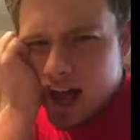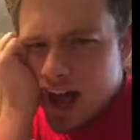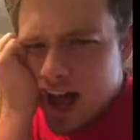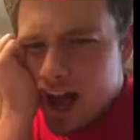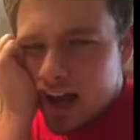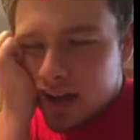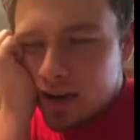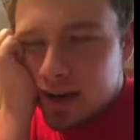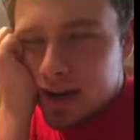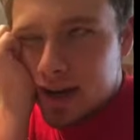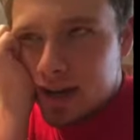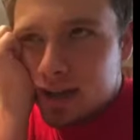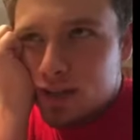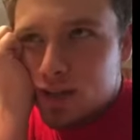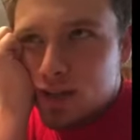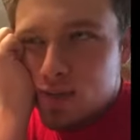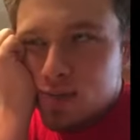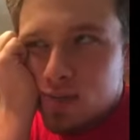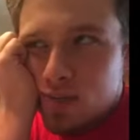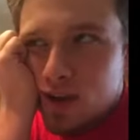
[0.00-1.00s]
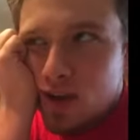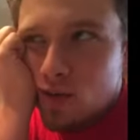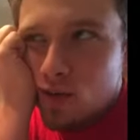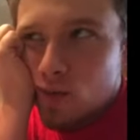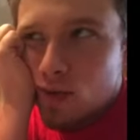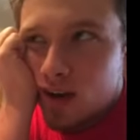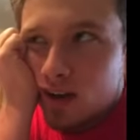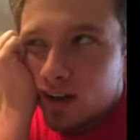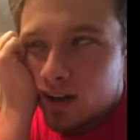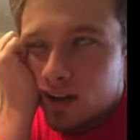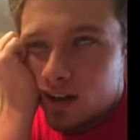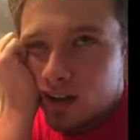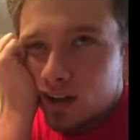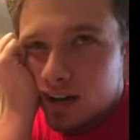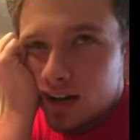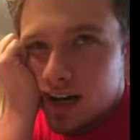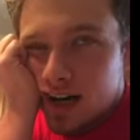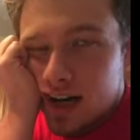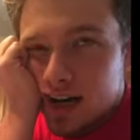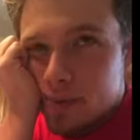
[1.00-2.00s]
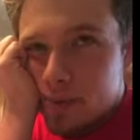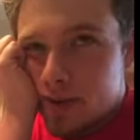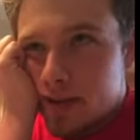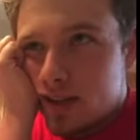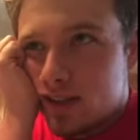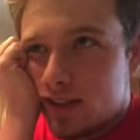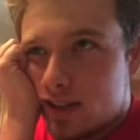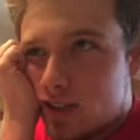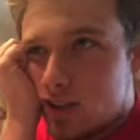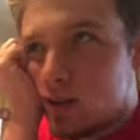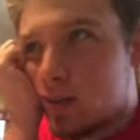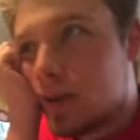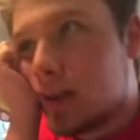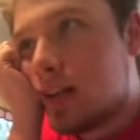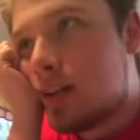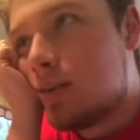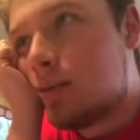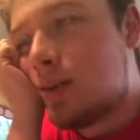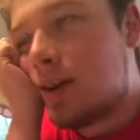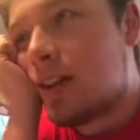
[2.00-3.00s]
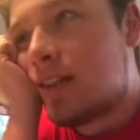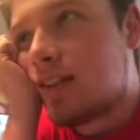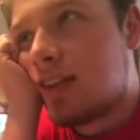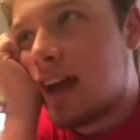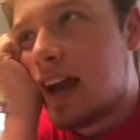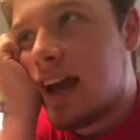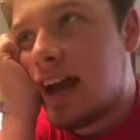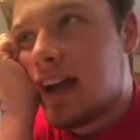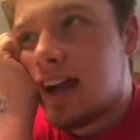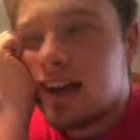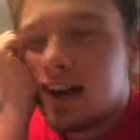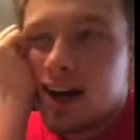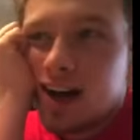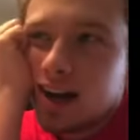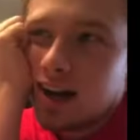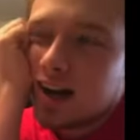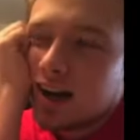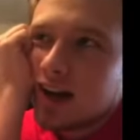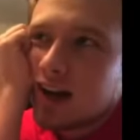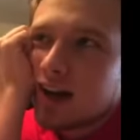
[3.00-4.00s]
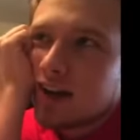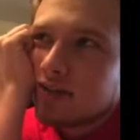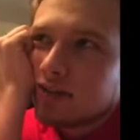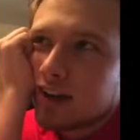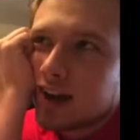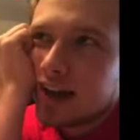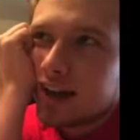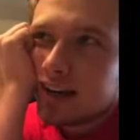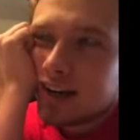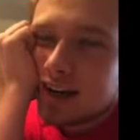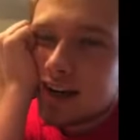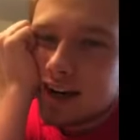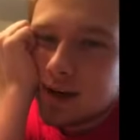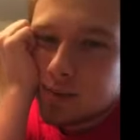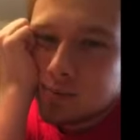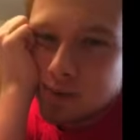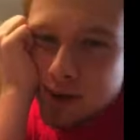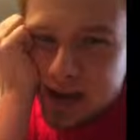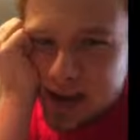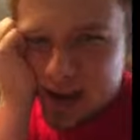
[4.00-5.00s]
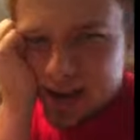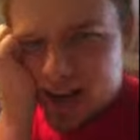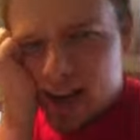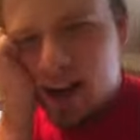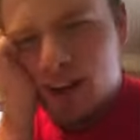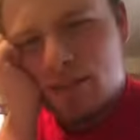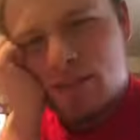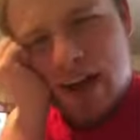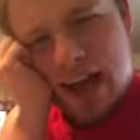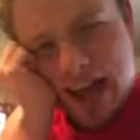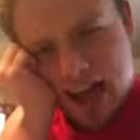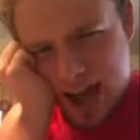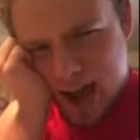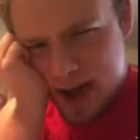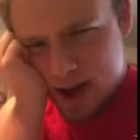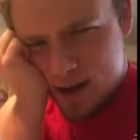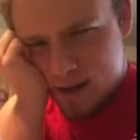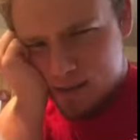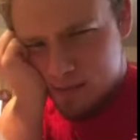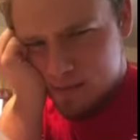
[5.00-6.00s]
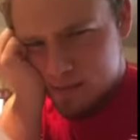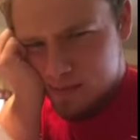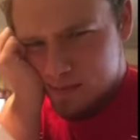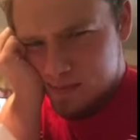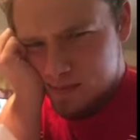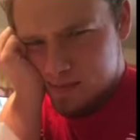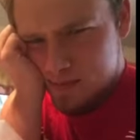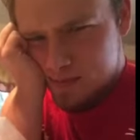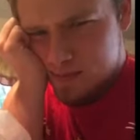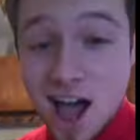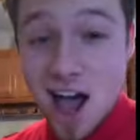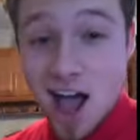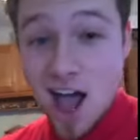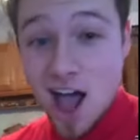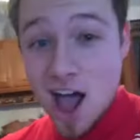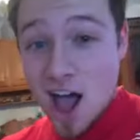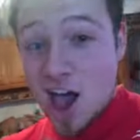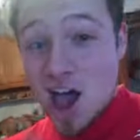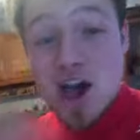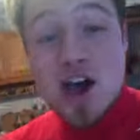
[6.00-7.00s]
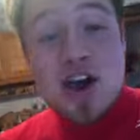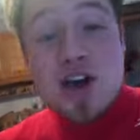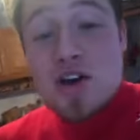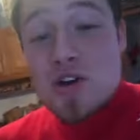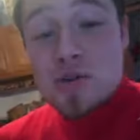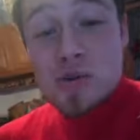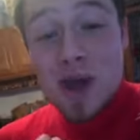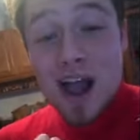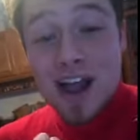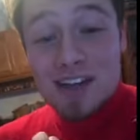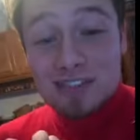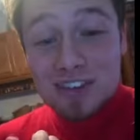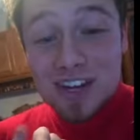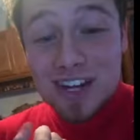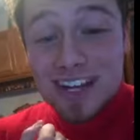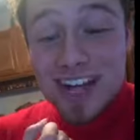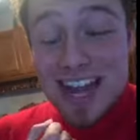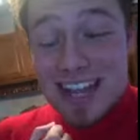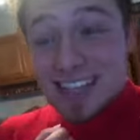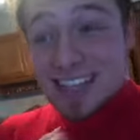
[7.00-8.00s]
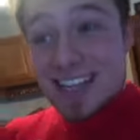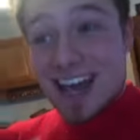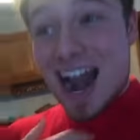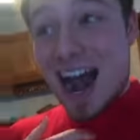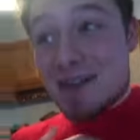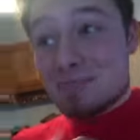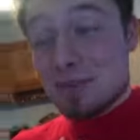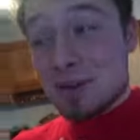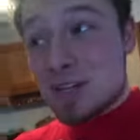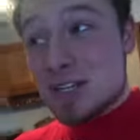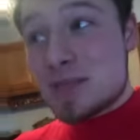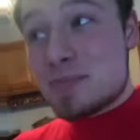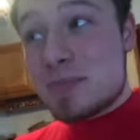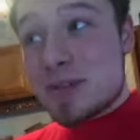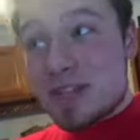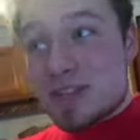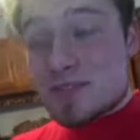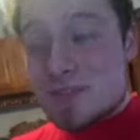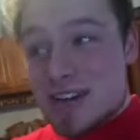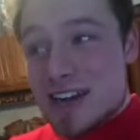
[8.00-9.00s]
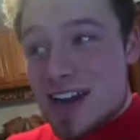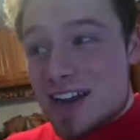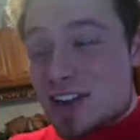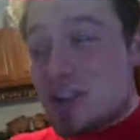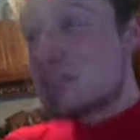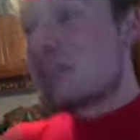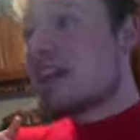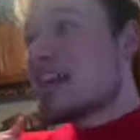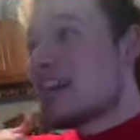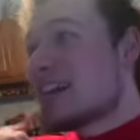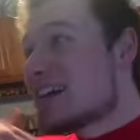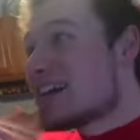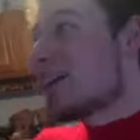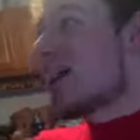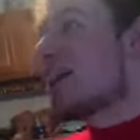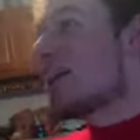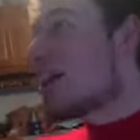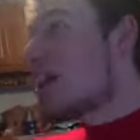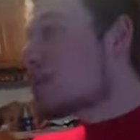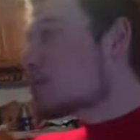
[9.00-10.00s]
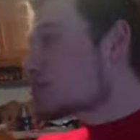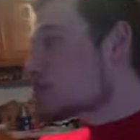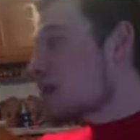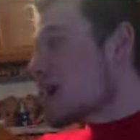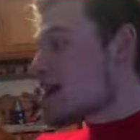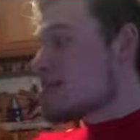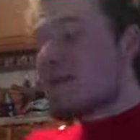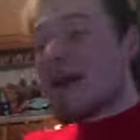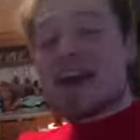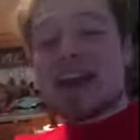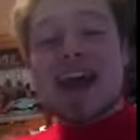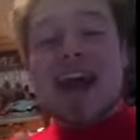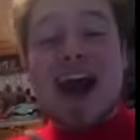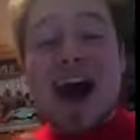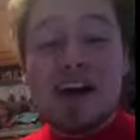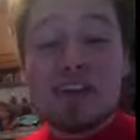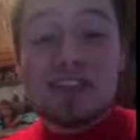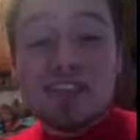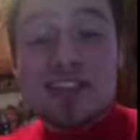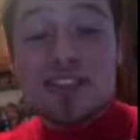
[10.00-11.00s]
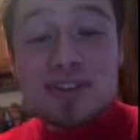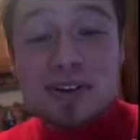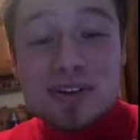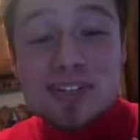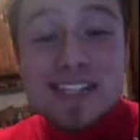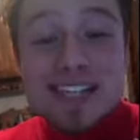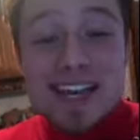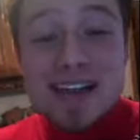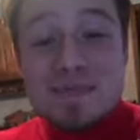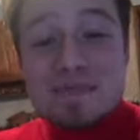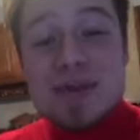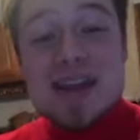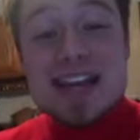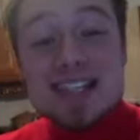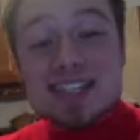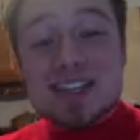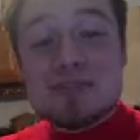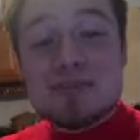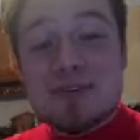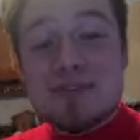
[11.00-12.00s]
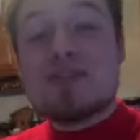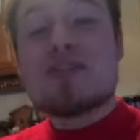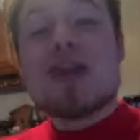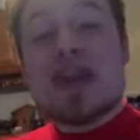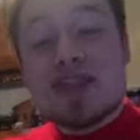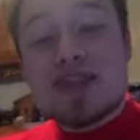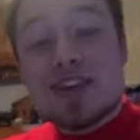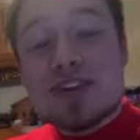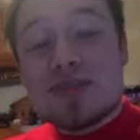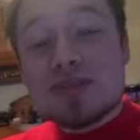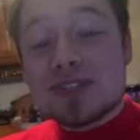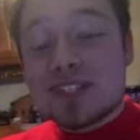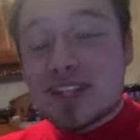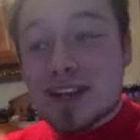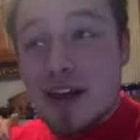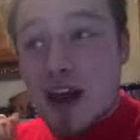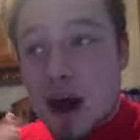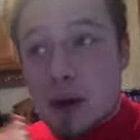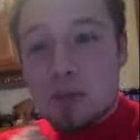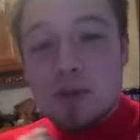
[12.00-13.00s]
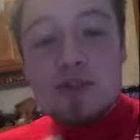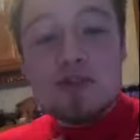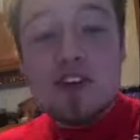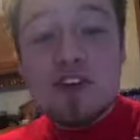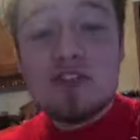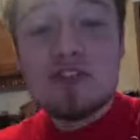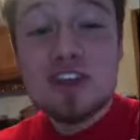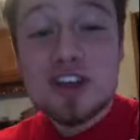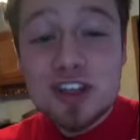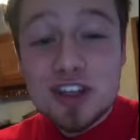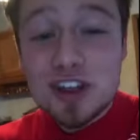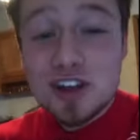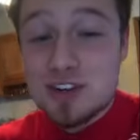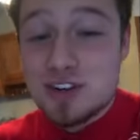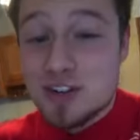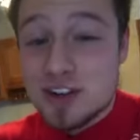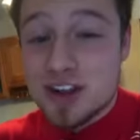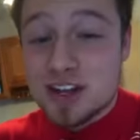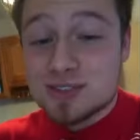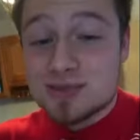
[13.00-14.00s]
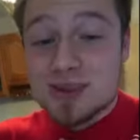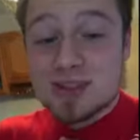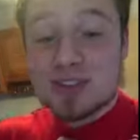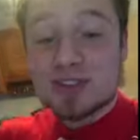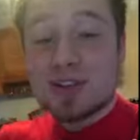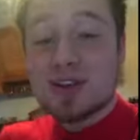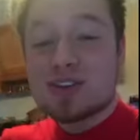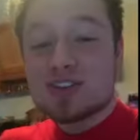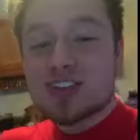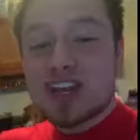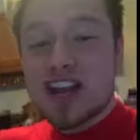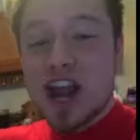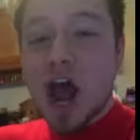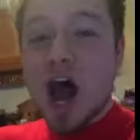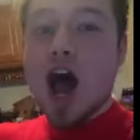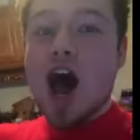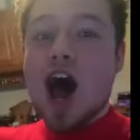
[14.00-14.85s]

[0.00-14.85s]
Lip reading: Anyways, what could I be doing with a cut off and a bag of ham? Whoever guessed that I'm going to be doing a cooking and cut-offs where I make a healthy tortilla pizza with you to help you fulfill your New Year's resolution?